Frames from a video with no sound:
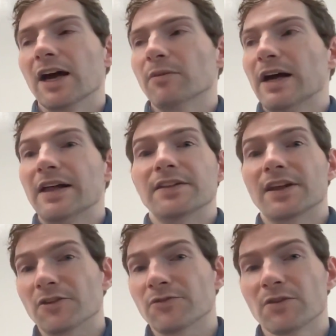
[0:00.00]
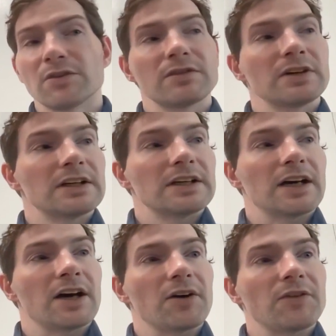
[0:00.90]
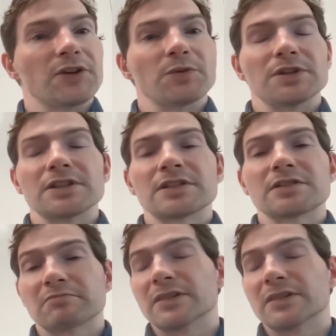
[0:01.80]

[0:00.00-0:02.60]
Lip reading: And therefore, there is